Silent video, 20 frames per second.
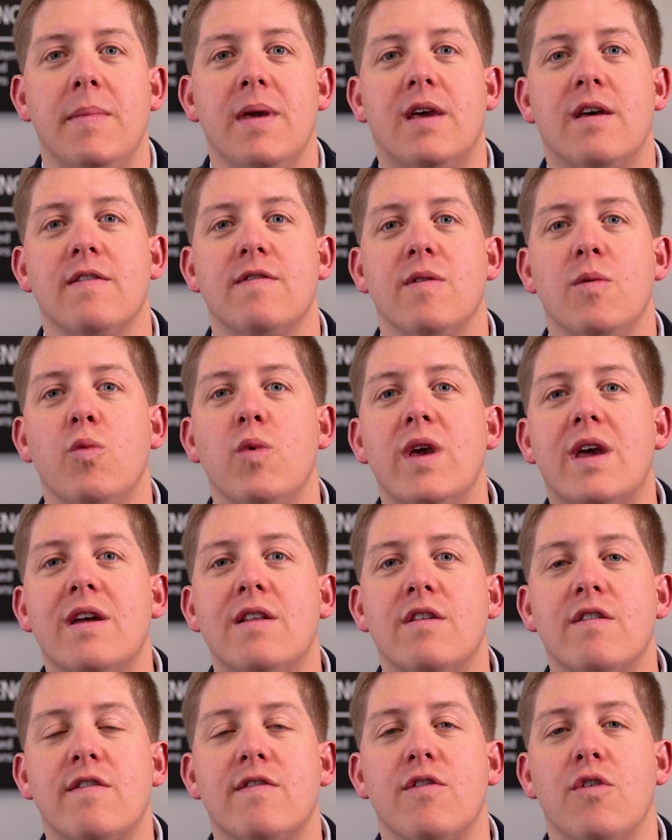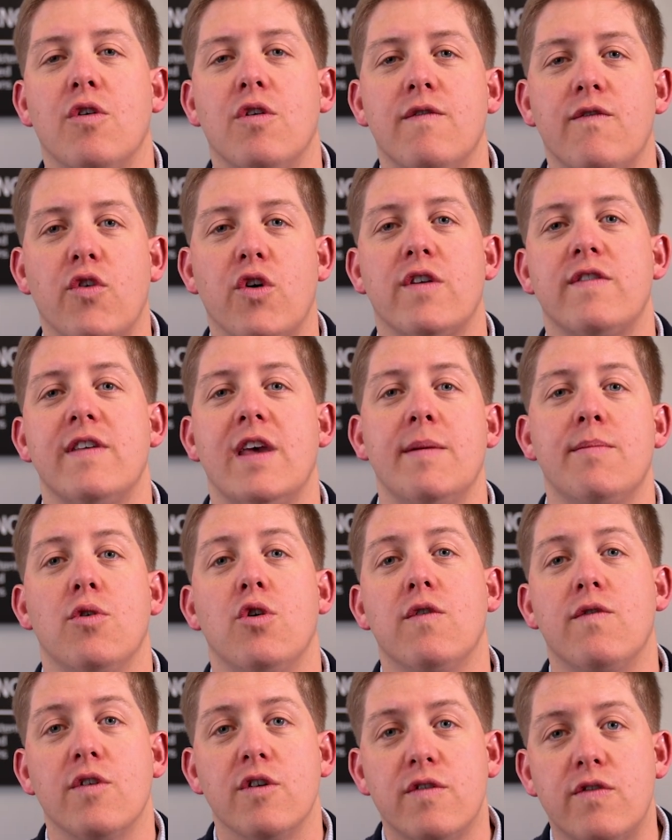Because then we can discern, for example,
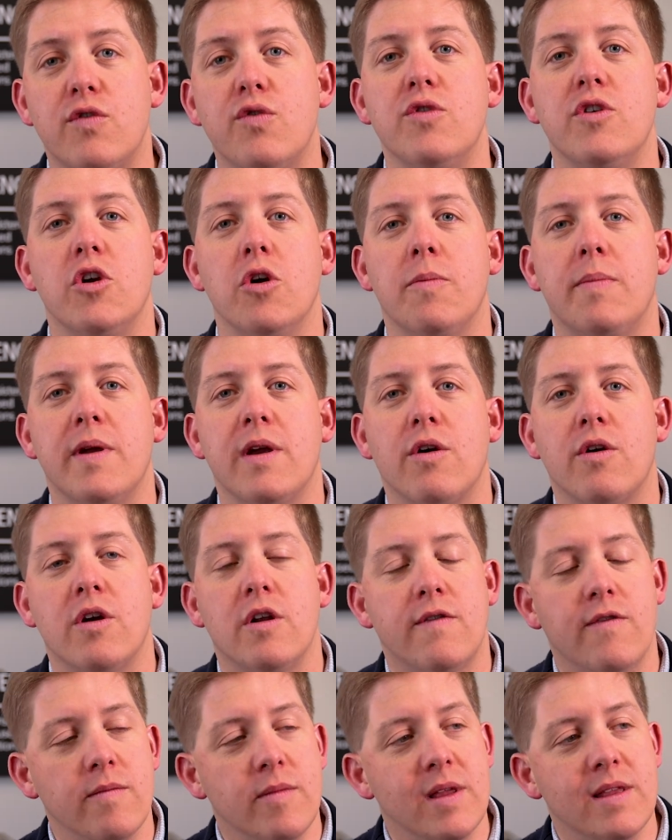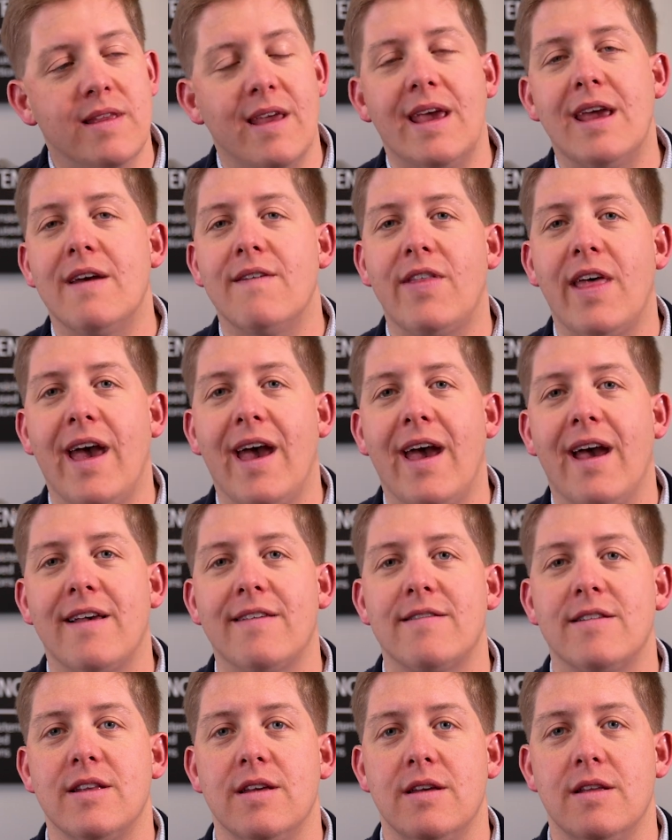over a 2-year period from the day of the
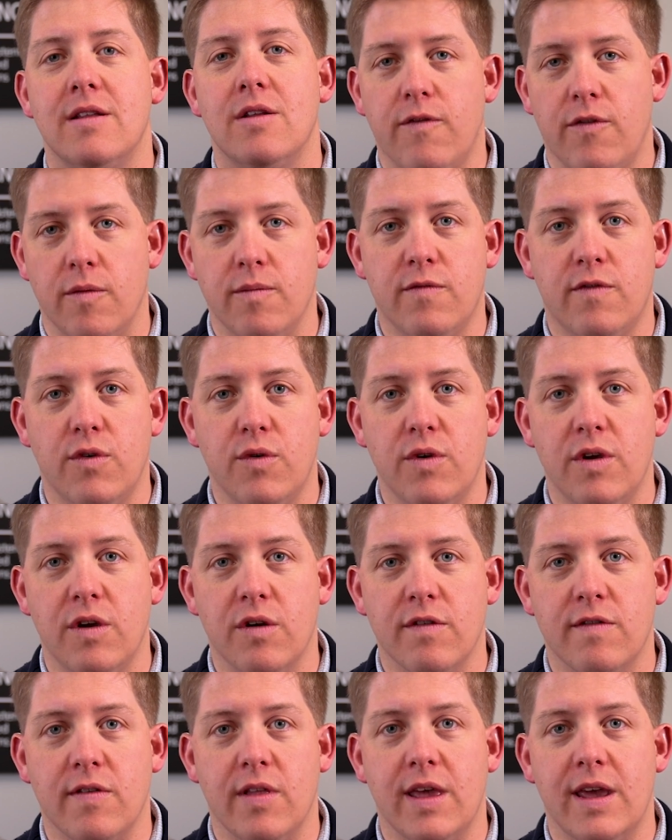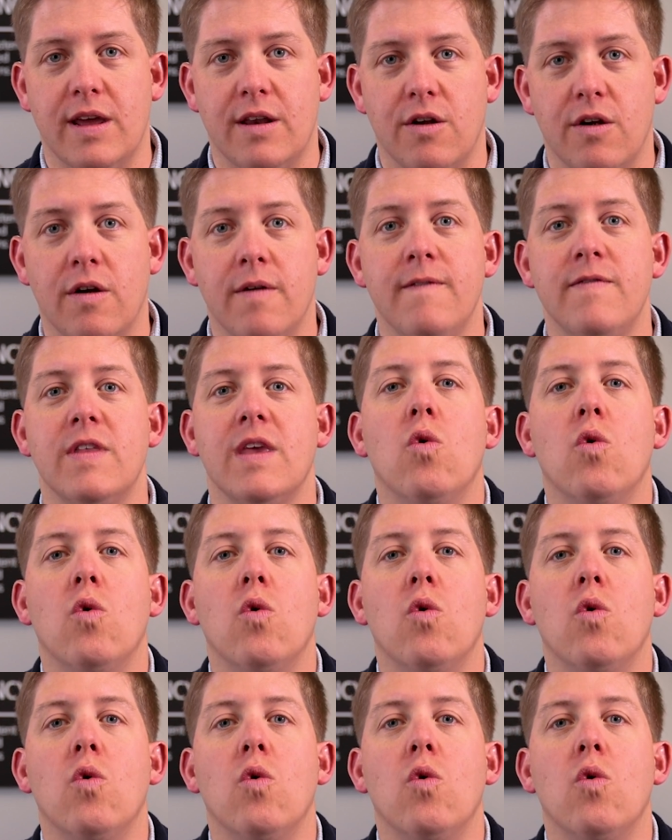accident from 2 years later,